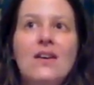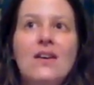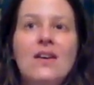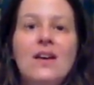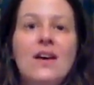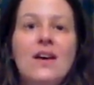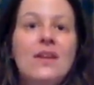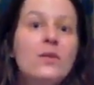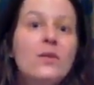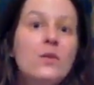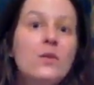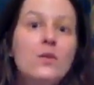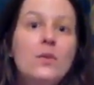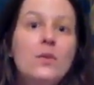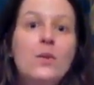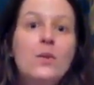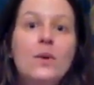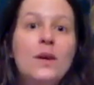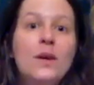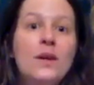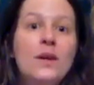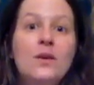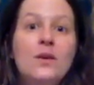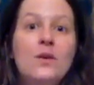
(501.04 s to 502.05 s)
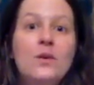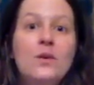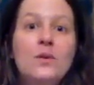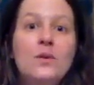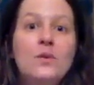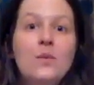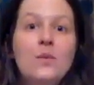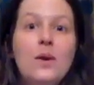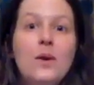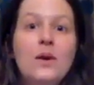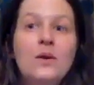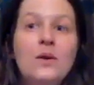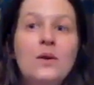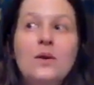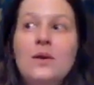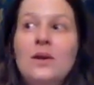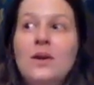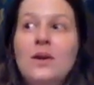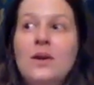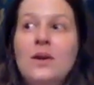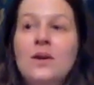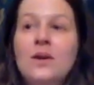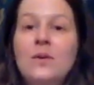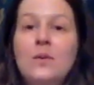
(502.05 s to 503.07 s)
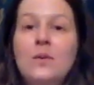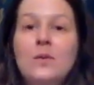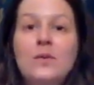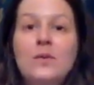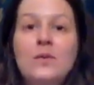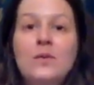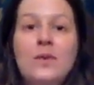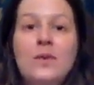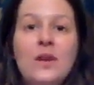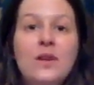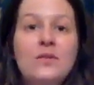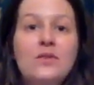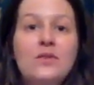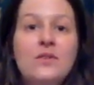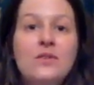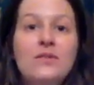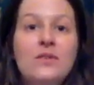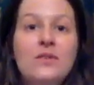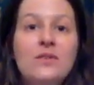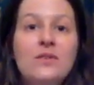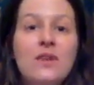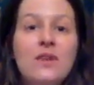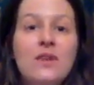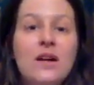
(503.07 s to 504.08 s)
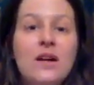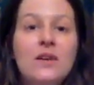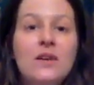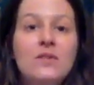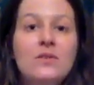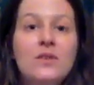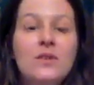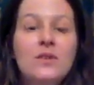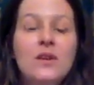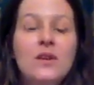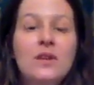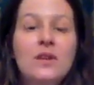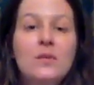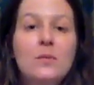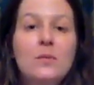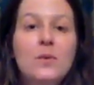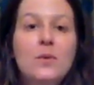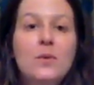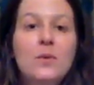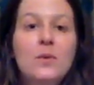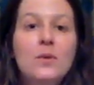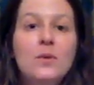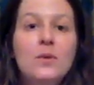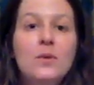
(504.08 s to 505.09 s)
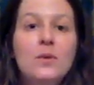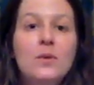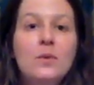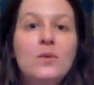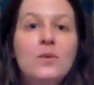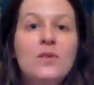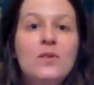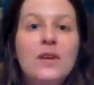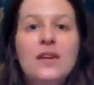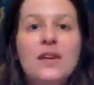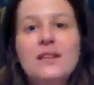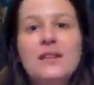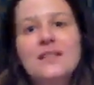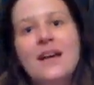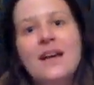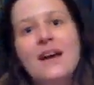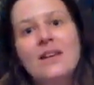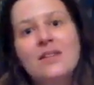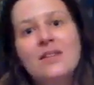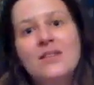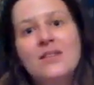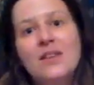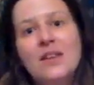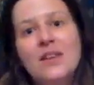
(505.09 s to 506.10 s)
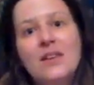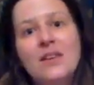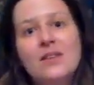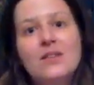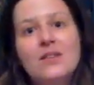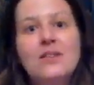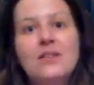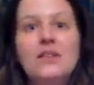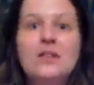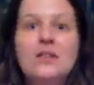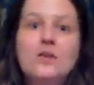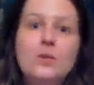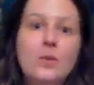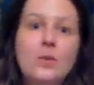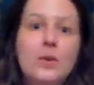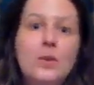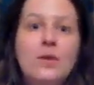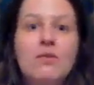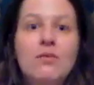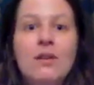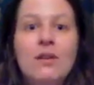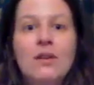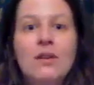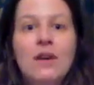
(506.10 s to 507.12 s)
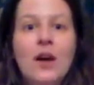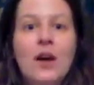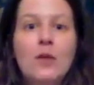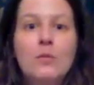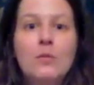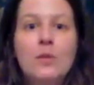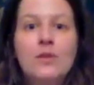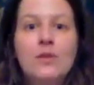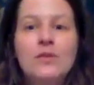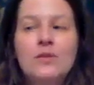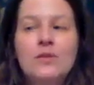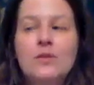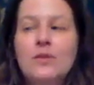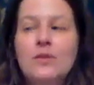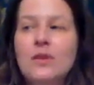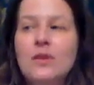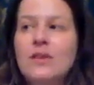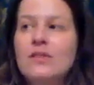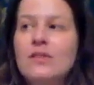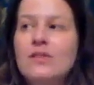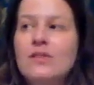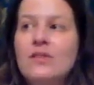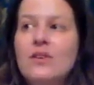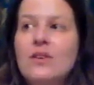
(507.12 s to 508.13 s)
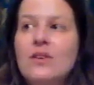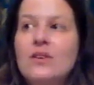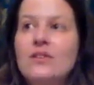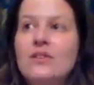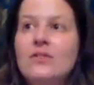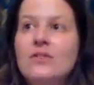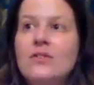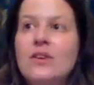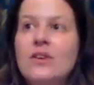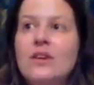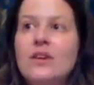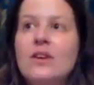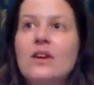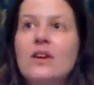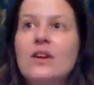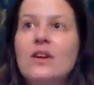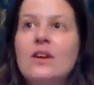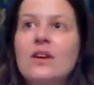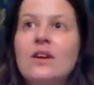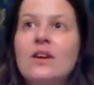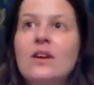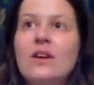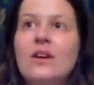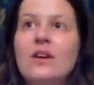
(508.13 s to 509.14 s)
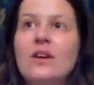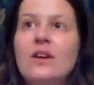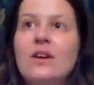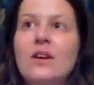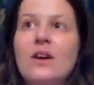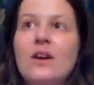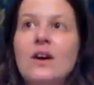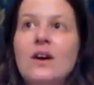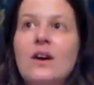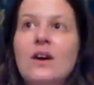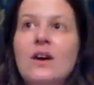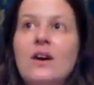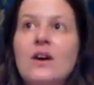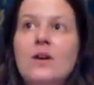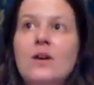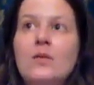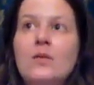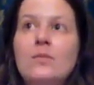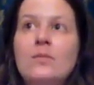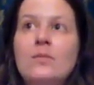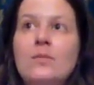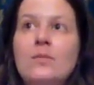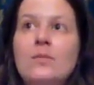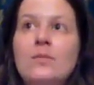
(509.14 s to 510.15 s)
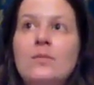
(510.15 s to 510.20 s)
And I was walking a lot as well, I wasn't getting driven around anymore, and I wasn't getting taxis. I was actually walking around campus and all that stuff. I